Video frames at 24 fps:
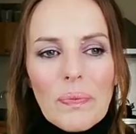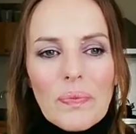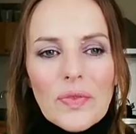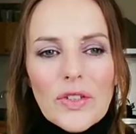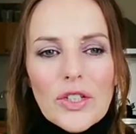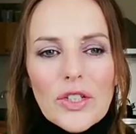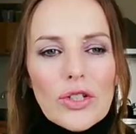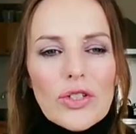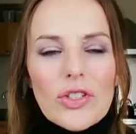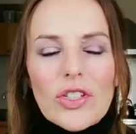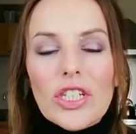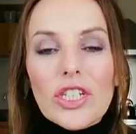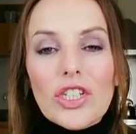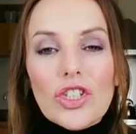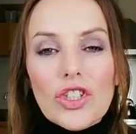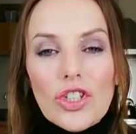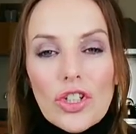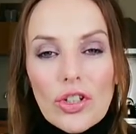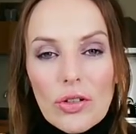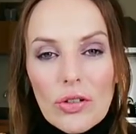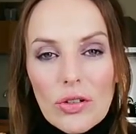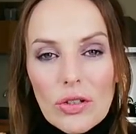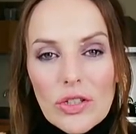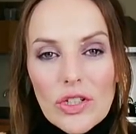just
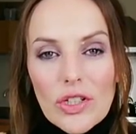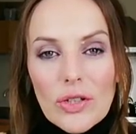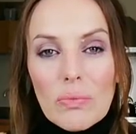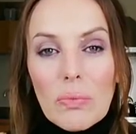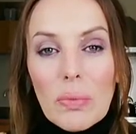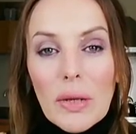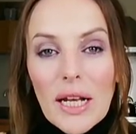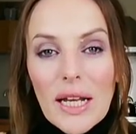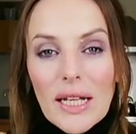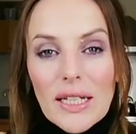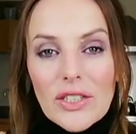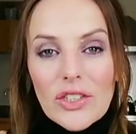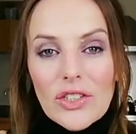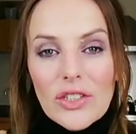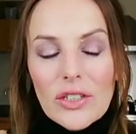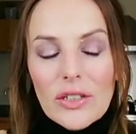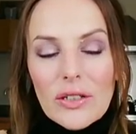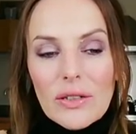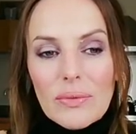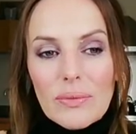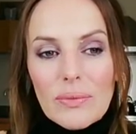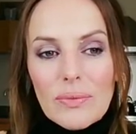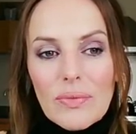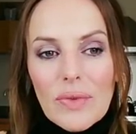indulge in pleasure.
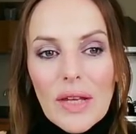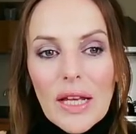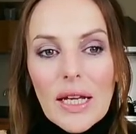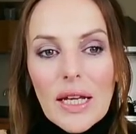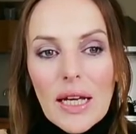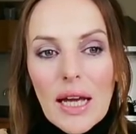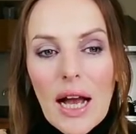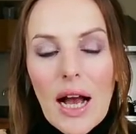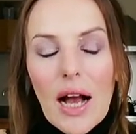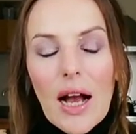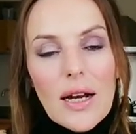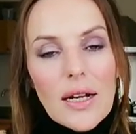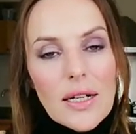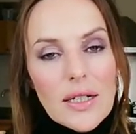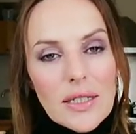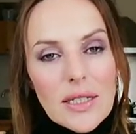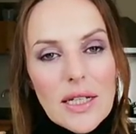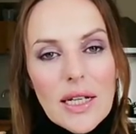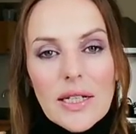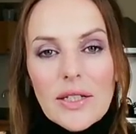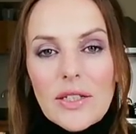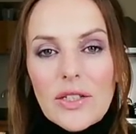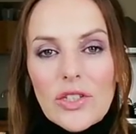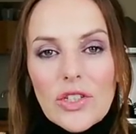Heart
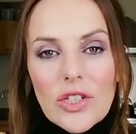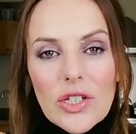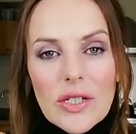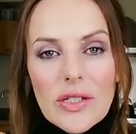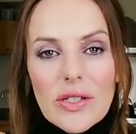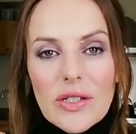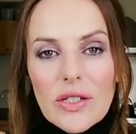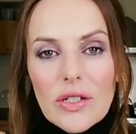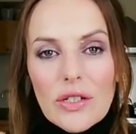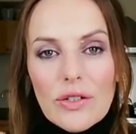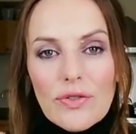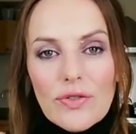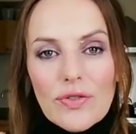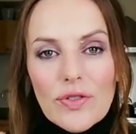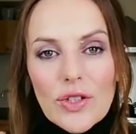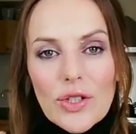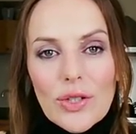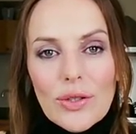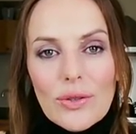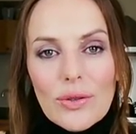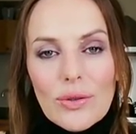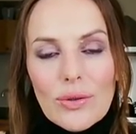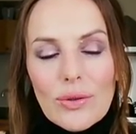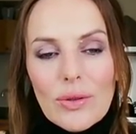energy stuff
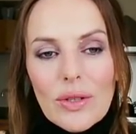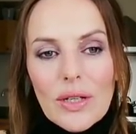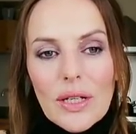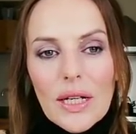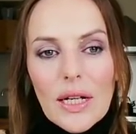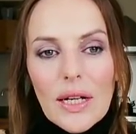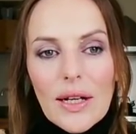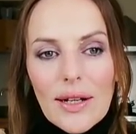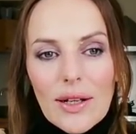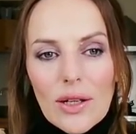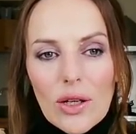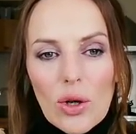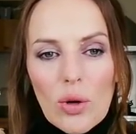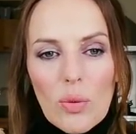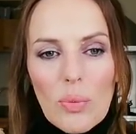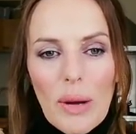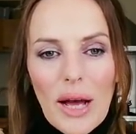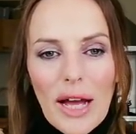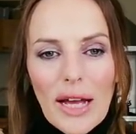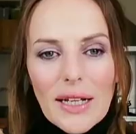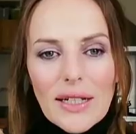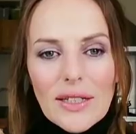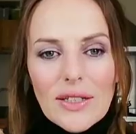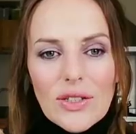too. Go
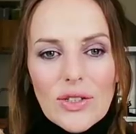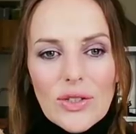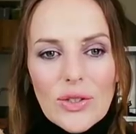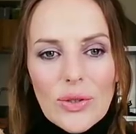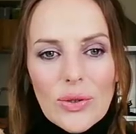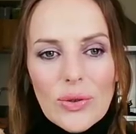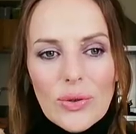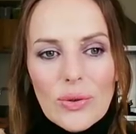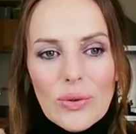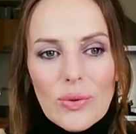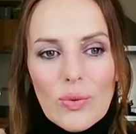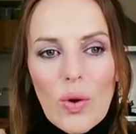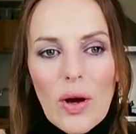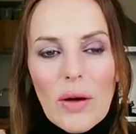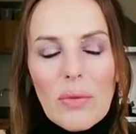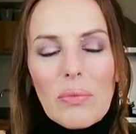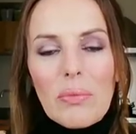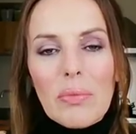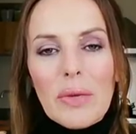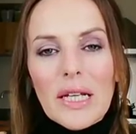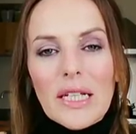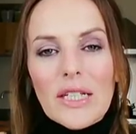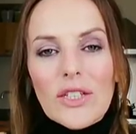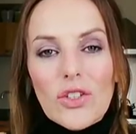back to what
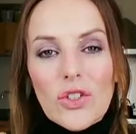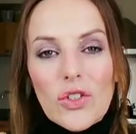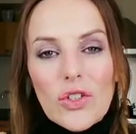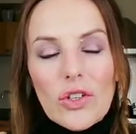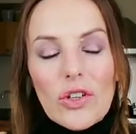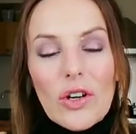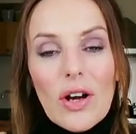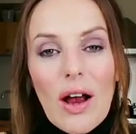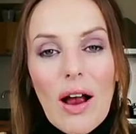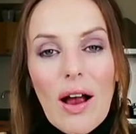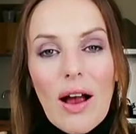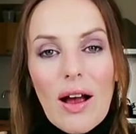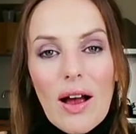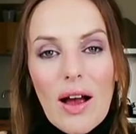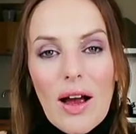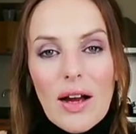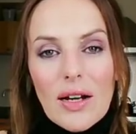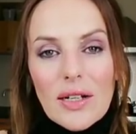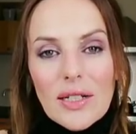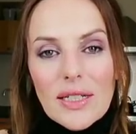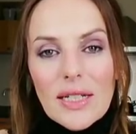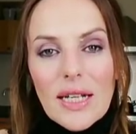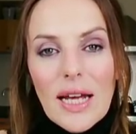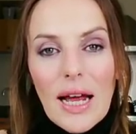makes your
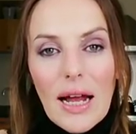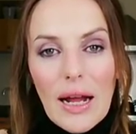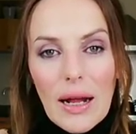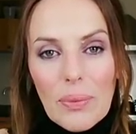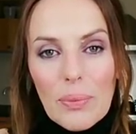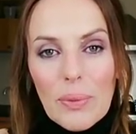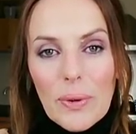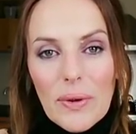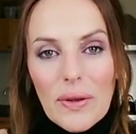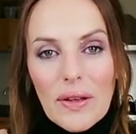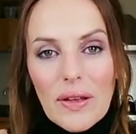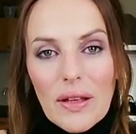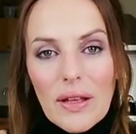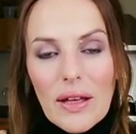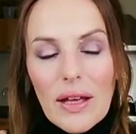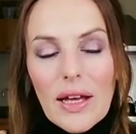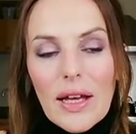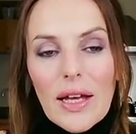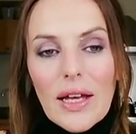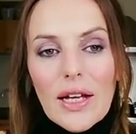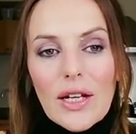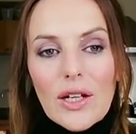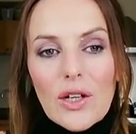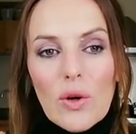heart happy.
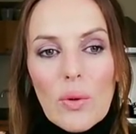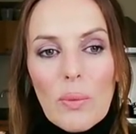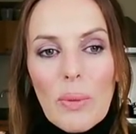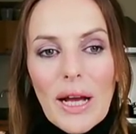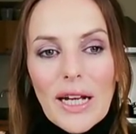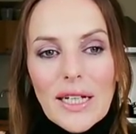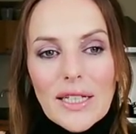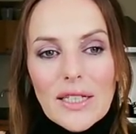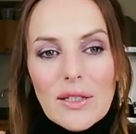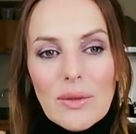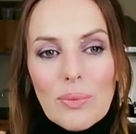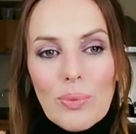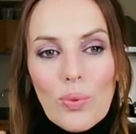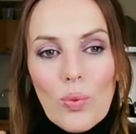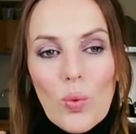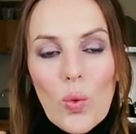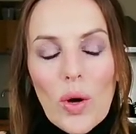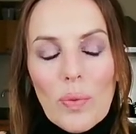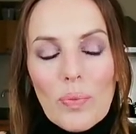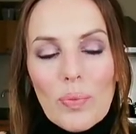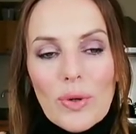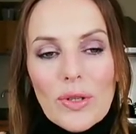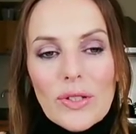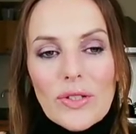Go back to
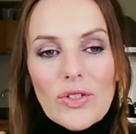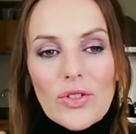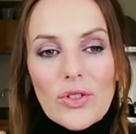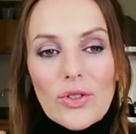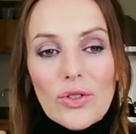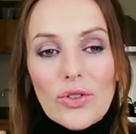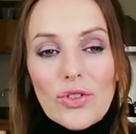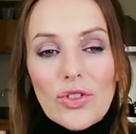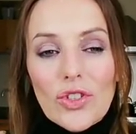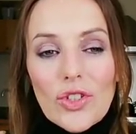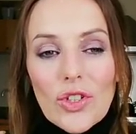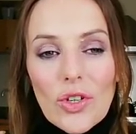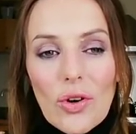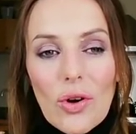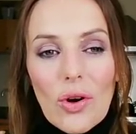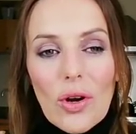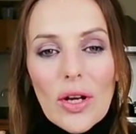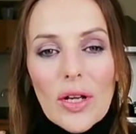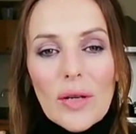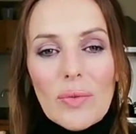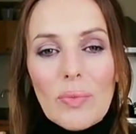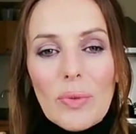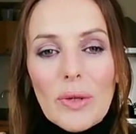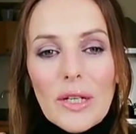what brings you
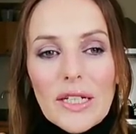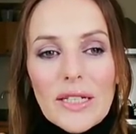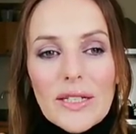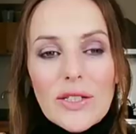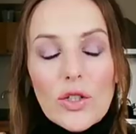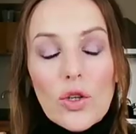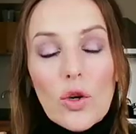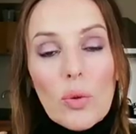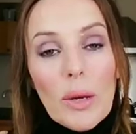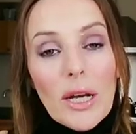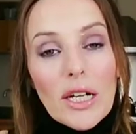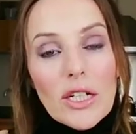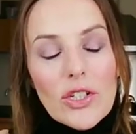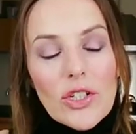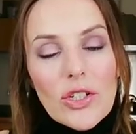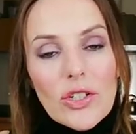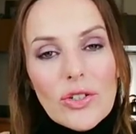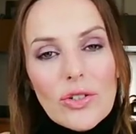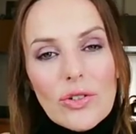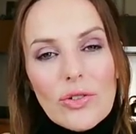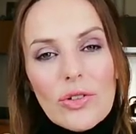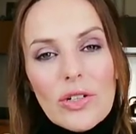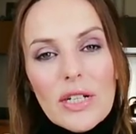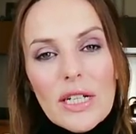joy, bliss. Go back to
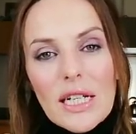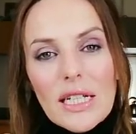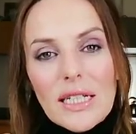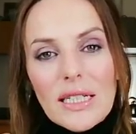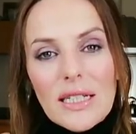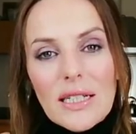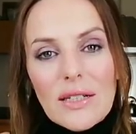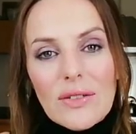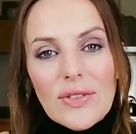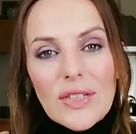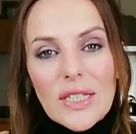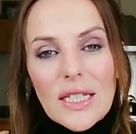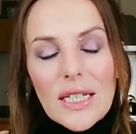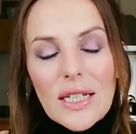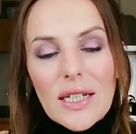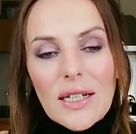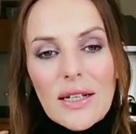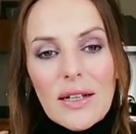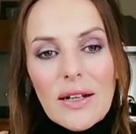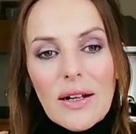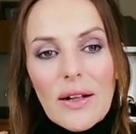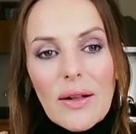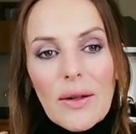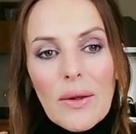your
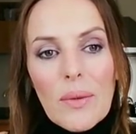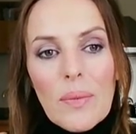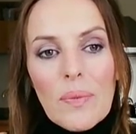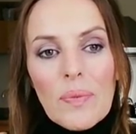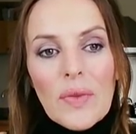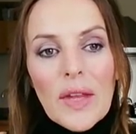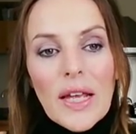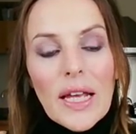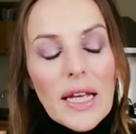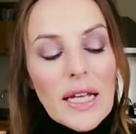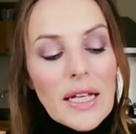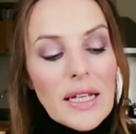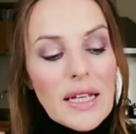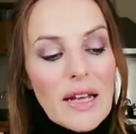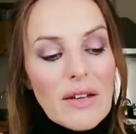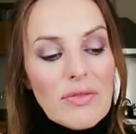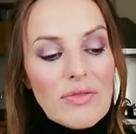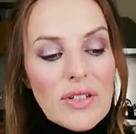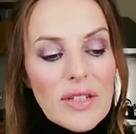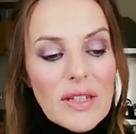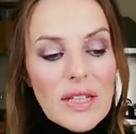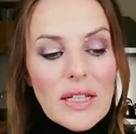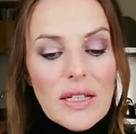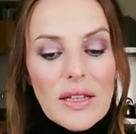creativity in
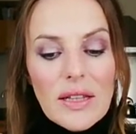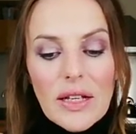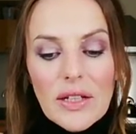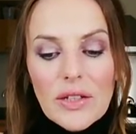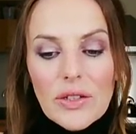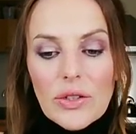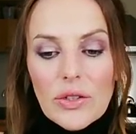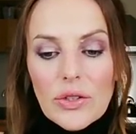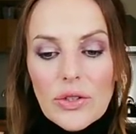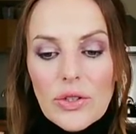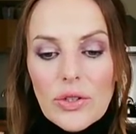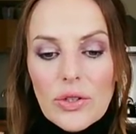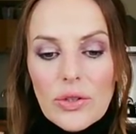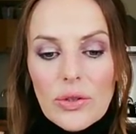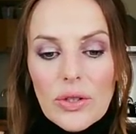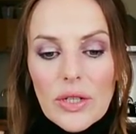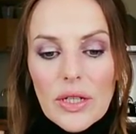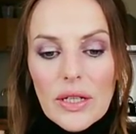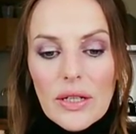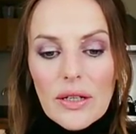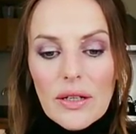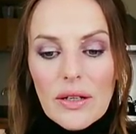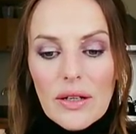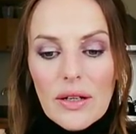everything that you're
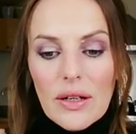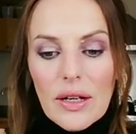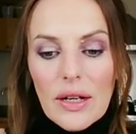doing.